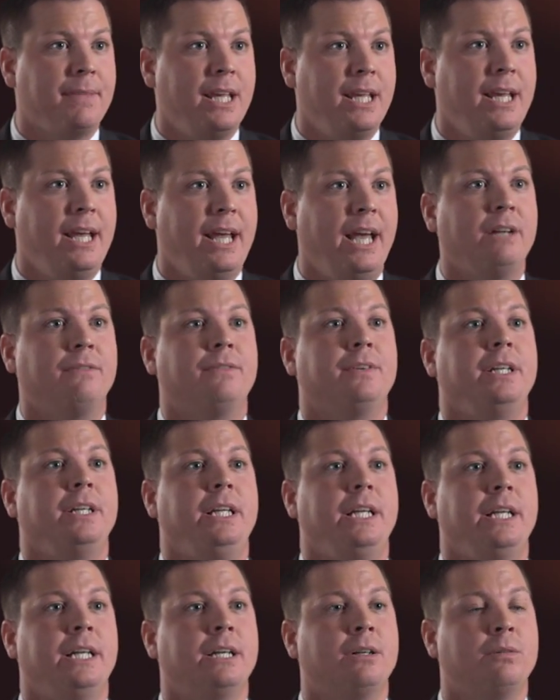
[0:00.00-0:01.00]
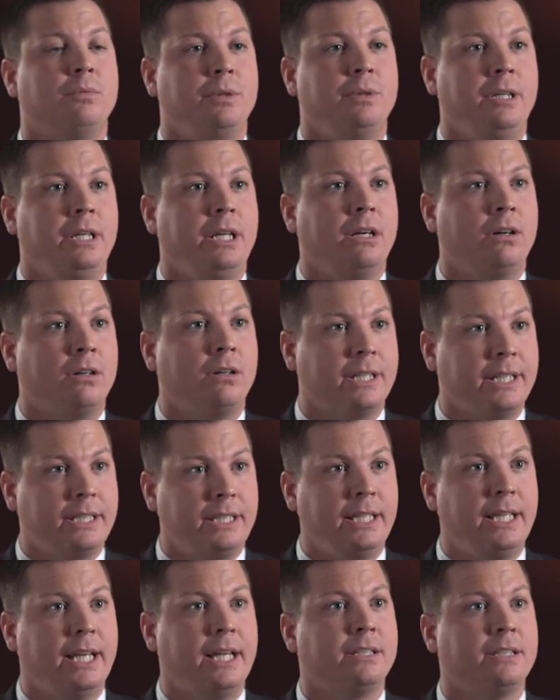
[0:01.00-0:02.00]
Every year we all get
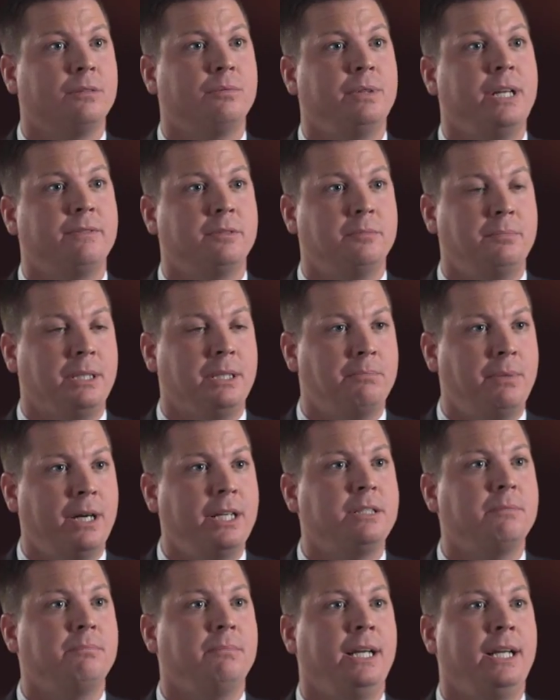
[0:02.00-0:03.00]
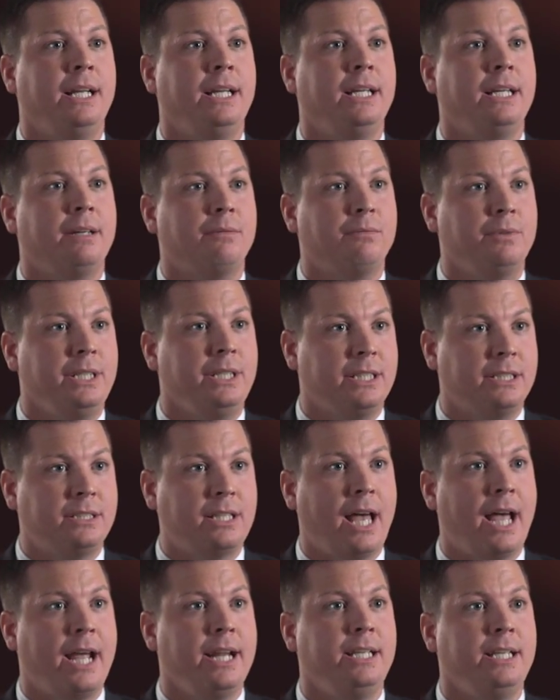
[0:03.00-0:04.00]
together, we have a big budget meeting, and we
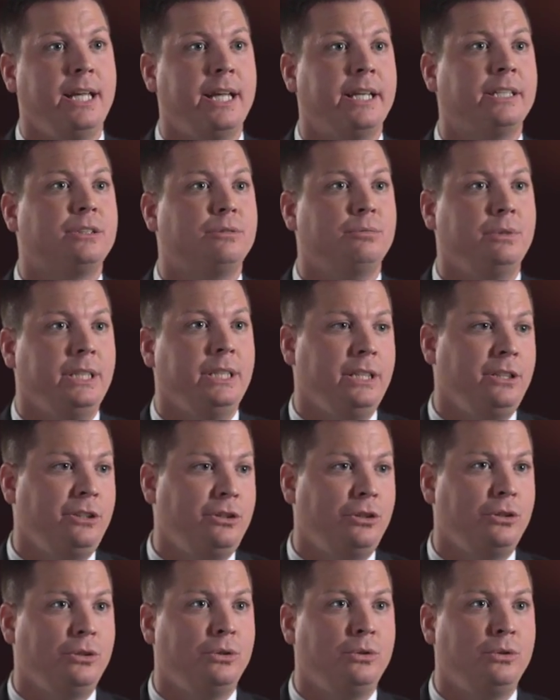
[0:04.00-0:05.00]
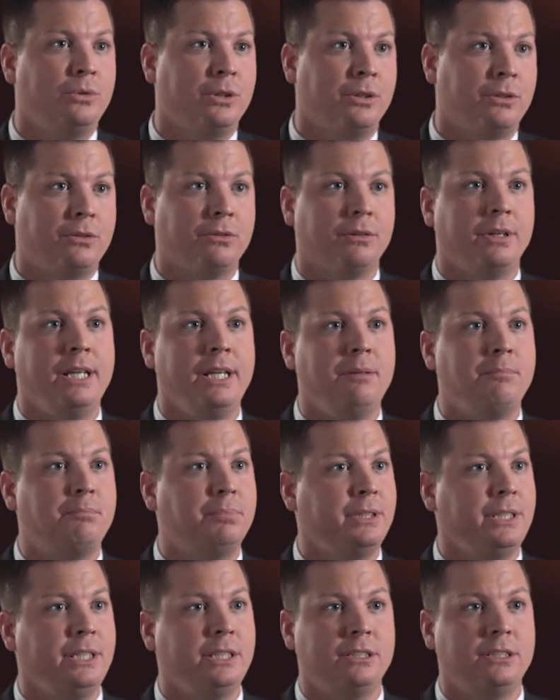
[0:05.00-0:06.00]
decide, yes, we need 2 or 3
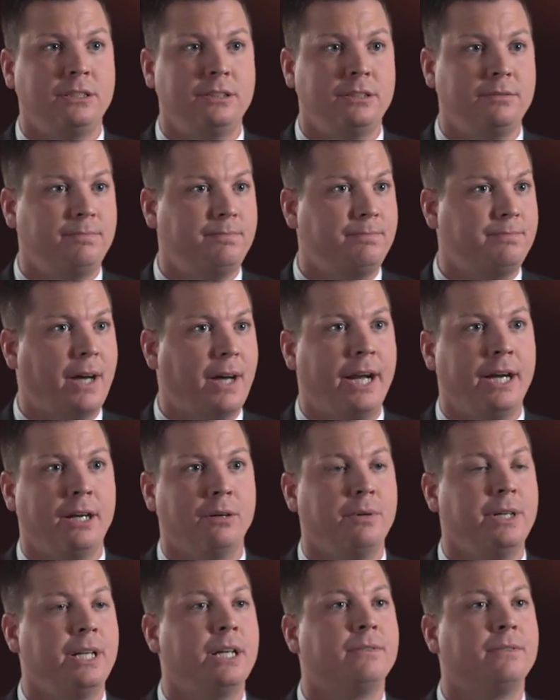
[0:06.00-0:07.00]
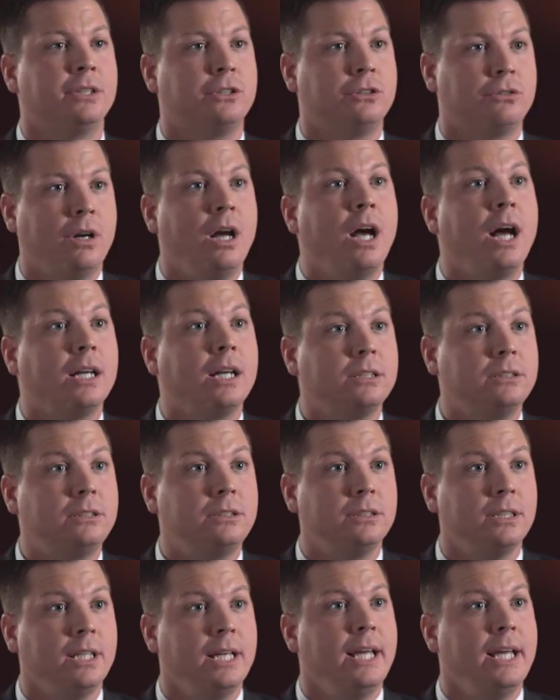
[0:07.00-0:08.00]
police, fire, whatever
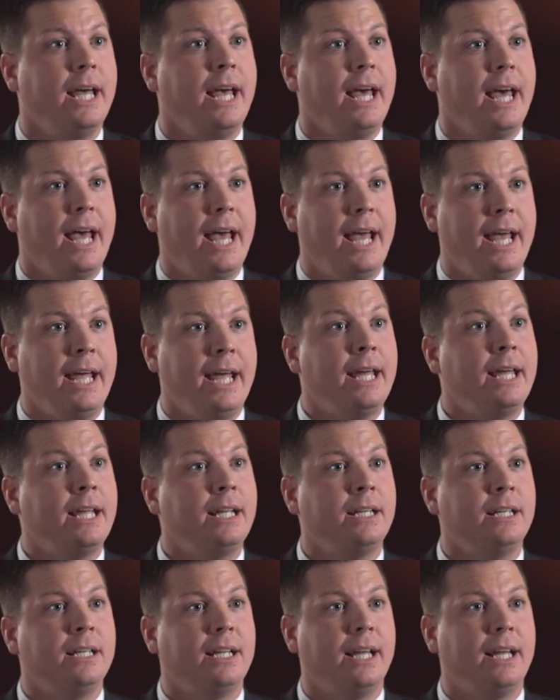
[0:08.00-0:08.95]
trucks, and